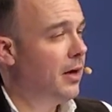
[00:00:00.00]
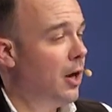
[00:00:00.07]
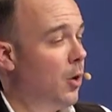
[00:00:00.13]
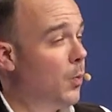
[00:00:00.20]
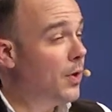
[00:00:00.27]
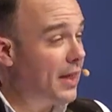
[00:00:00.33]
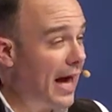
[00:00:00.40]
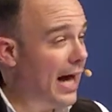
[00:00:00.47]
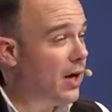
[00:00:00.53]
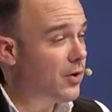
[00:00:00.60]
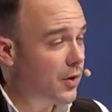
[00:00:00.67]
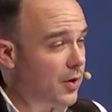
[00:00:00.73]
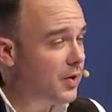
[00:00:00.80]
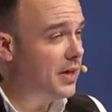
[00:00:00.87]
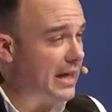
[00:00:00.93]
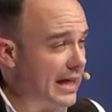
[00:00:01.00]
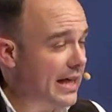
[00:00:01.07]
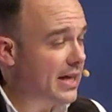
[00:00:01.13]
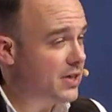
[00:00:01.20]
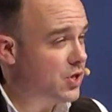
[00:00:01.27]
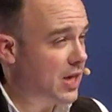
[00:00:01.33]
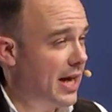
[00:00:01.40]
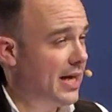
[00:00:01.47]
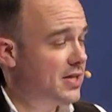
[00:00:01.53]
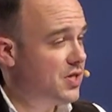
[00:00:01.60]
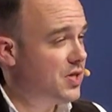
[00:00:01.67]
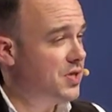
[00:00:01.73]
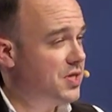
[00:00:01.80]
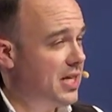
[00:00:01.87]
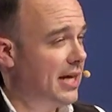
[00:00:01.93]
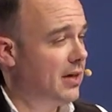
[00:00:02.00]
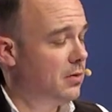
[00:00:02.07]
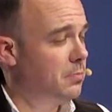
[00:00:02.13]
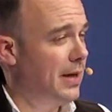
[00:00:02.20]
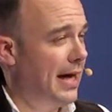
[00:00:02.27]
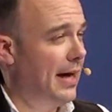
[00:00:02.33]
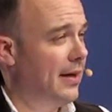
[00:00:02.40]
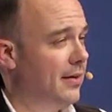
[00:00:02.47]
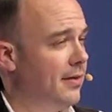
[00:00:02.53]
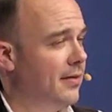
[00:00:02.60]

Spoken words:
without her getting a chance to say goodbye.